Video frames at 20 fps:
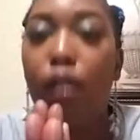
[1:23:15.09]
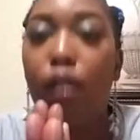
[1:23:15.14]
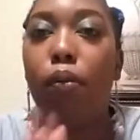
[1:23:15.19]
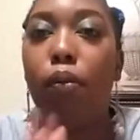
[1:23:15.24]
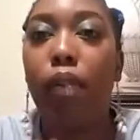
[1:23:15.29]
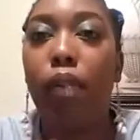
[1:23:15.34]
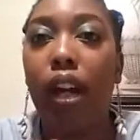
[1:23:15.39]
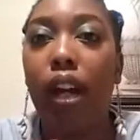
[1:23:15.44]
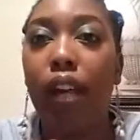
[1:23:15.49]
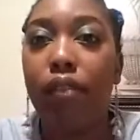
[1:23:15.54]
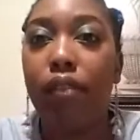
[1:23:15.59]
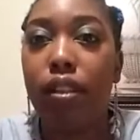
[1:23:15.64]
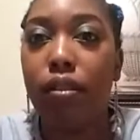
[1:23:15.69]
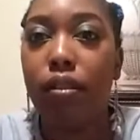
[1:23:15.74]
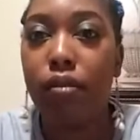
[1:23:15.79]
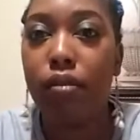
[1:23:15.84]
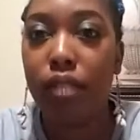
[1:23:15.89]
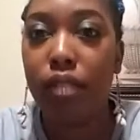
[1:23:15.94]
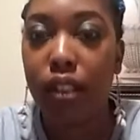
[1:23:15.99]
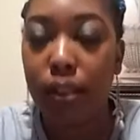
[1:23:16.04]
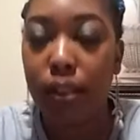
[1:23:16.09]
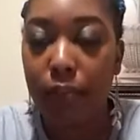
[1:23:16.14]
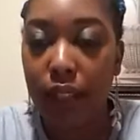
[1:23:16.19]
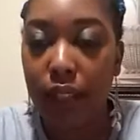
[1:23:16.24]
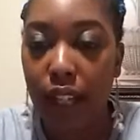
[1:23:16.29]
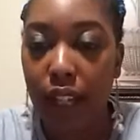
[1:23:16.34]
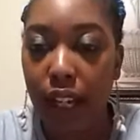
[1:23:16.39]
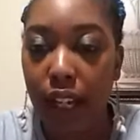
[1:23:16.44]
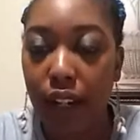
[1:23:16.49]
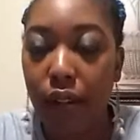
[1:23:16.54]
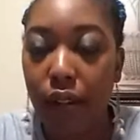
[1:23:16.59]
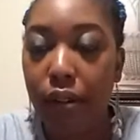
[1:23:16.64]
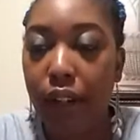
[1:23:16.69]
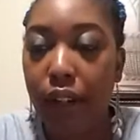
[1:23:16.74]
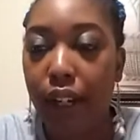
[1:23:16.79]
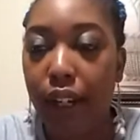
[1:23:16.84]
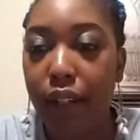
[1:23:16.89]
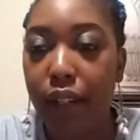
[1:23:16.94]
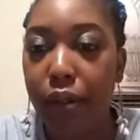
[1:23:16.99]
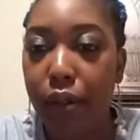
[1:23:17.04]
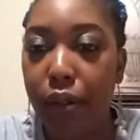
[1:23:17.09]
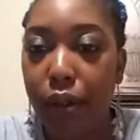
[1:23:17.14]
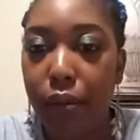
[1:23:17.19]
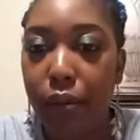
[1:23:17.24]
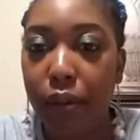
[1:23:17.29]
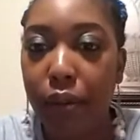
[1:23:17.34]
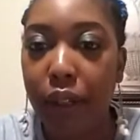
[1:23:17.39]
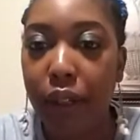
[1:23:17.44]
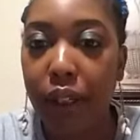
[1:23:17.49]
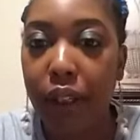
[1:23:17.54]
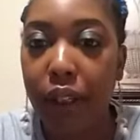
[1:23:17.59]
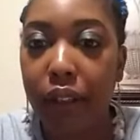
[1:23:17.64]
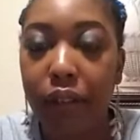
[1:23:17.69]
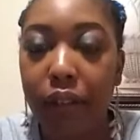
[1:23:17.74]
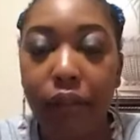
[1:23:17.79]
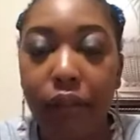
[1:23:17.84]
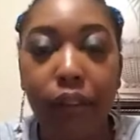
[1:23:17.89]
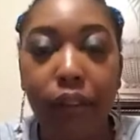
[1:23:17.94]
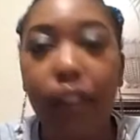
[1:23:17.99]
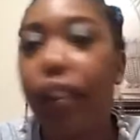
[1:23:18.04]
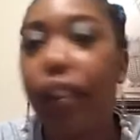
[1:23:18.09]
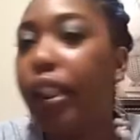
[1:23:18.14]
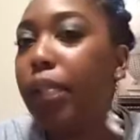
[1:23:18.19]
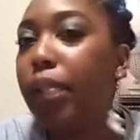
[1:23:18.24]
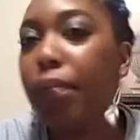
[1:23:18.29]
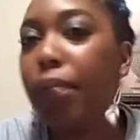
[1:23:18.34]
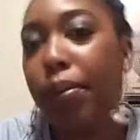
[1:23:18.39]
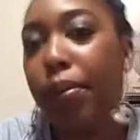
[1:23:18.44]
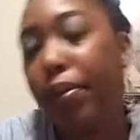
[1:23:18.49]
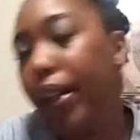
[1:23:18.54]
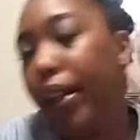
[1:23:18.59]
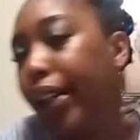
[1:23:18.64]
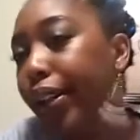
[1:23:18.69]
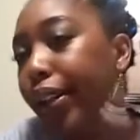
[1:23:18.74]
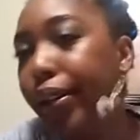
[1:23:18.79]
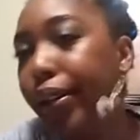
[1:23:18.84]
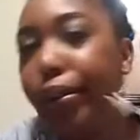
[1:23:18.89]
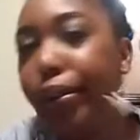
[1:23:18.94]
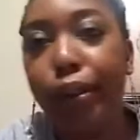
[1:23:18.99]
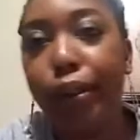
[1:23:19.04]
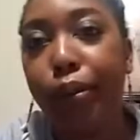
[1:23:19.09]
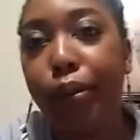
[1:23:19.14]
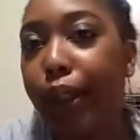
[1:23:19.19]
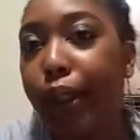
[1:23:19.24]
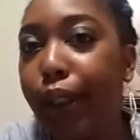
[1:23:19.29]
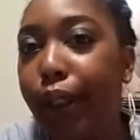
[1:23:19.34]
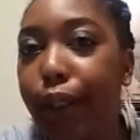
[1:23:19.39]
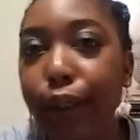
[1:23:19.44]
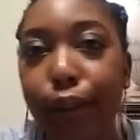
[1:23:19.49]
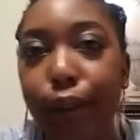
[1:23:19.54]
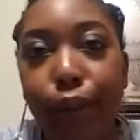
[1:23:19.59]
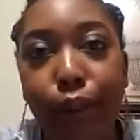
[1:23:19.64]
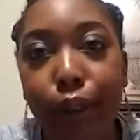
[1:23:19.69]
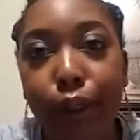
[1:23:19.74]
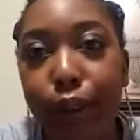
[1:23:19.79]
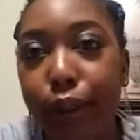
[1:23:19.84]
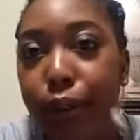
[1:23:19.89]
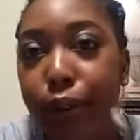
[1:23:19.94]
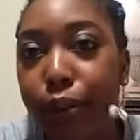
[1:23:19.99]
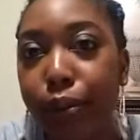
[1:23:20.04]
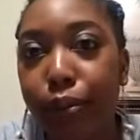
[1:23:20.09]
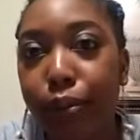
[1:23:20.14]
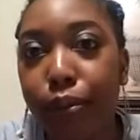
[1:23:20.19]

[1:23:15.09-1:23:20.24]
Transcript: we have to just be like, okay, you know what? These people ain't gonna do what they're gonna do.